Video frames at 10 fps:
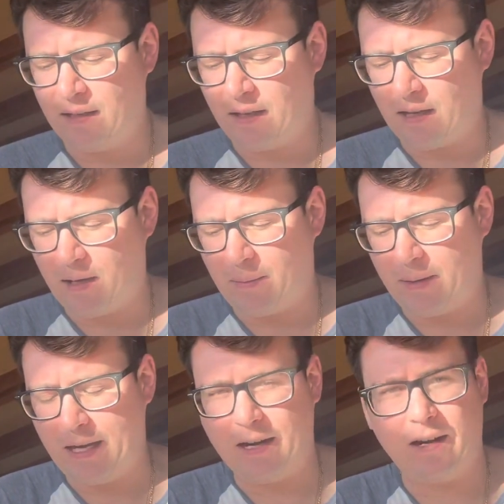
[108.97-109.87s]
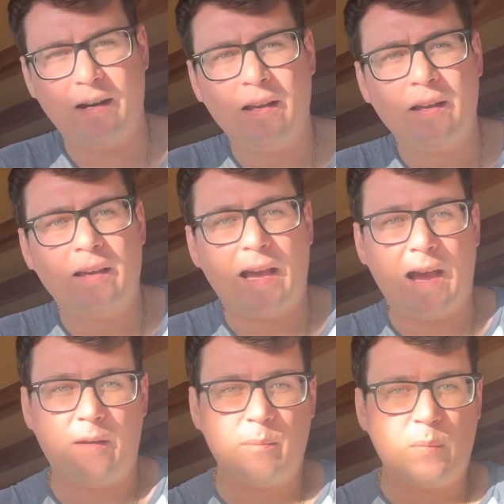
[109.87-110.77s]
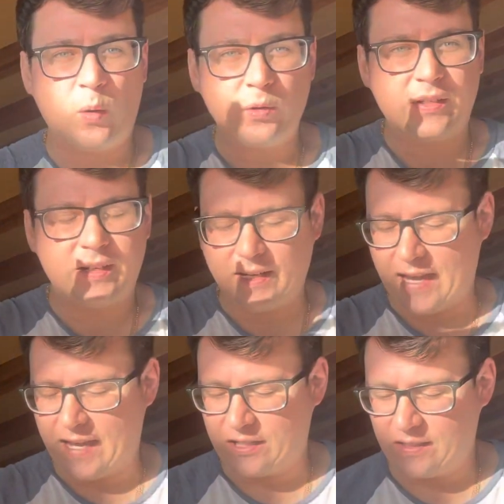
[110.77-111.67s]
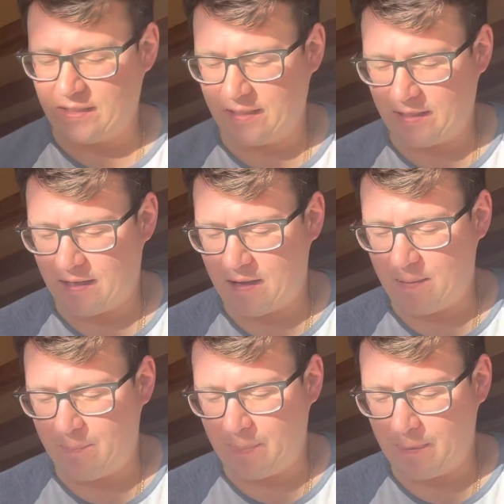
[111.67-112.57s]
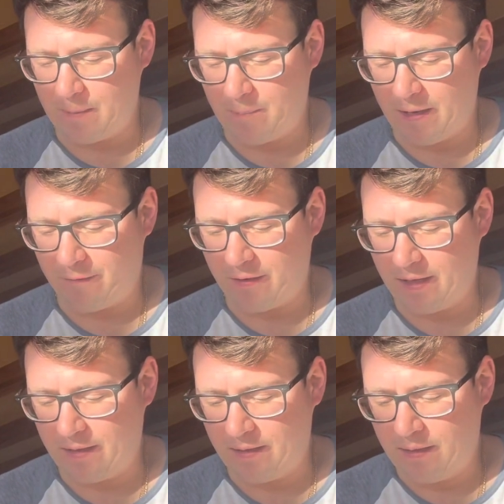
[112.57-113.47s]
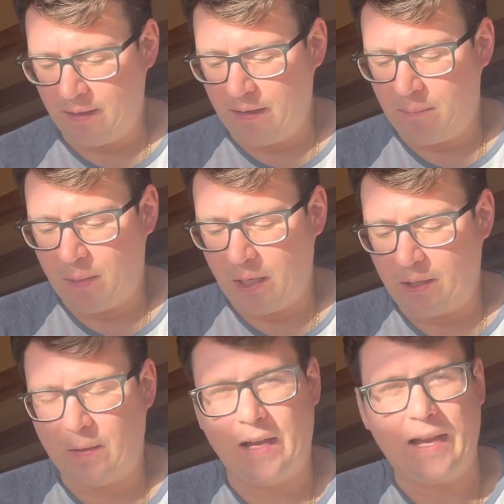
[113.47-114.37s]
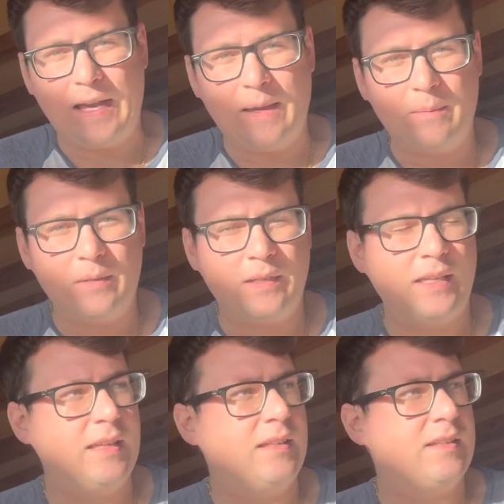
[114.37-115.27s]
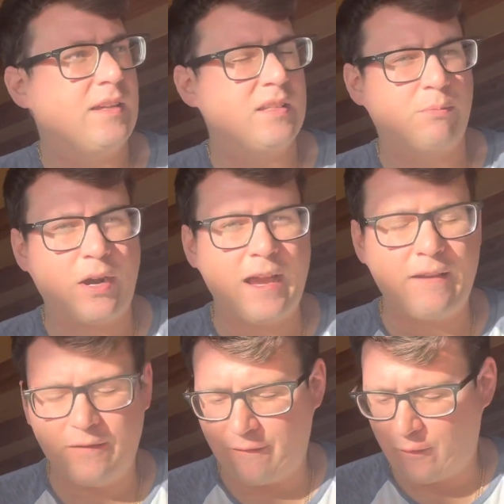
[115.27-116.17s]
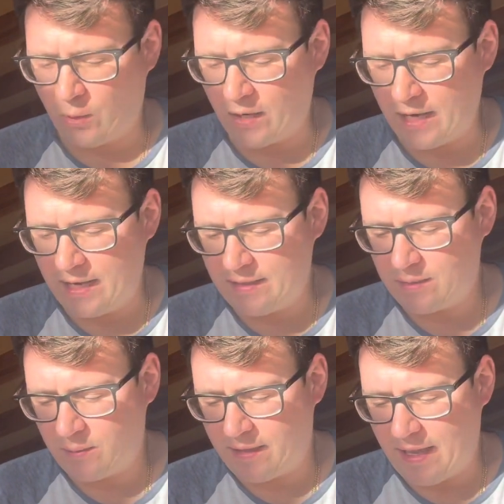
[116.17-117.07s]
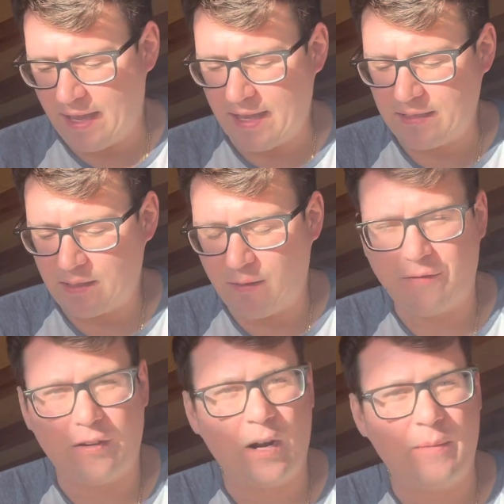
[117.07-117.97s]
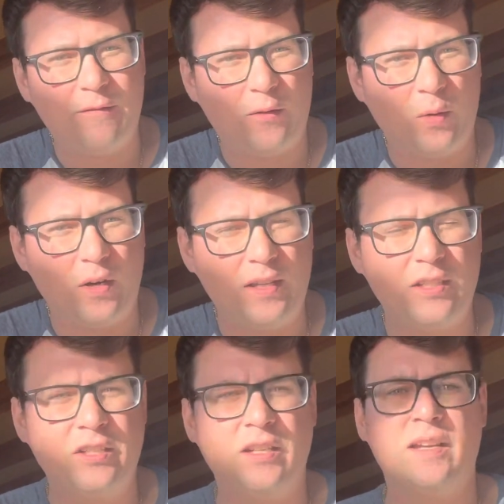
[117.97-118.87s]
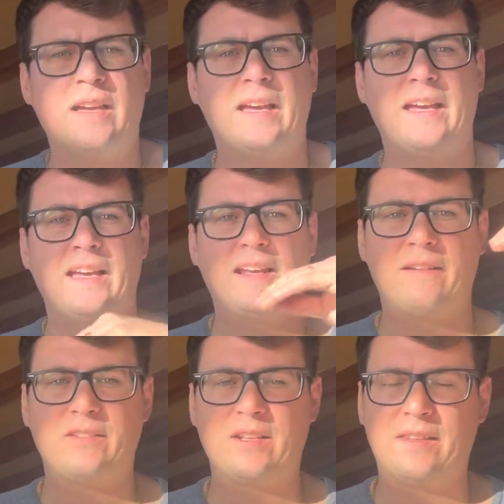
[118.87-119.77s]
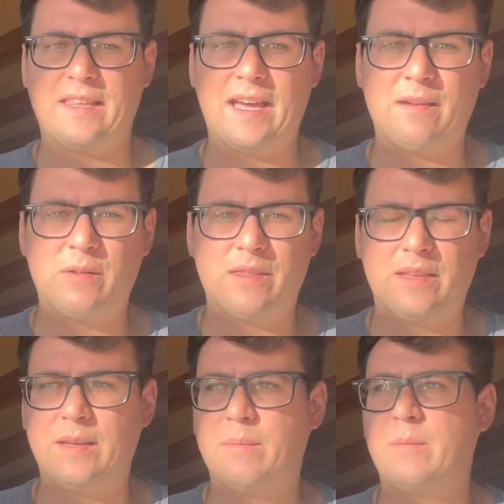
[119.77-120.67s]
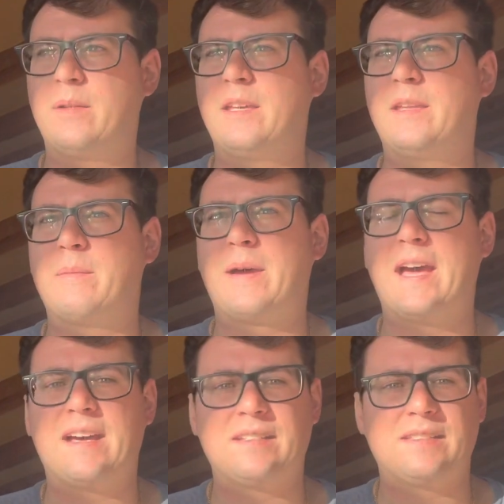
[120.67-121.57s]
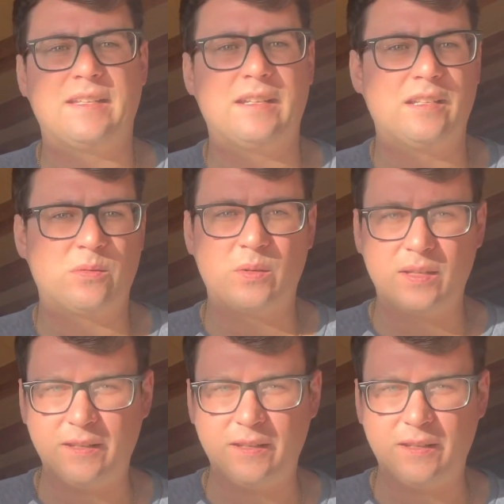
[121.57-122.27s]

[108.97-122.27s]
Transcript: Uh, here out in Boulder, actually, um, my friend Michael Heim, he does private forays with Enso Farm and Forage and I've done that with him in the past, and it's really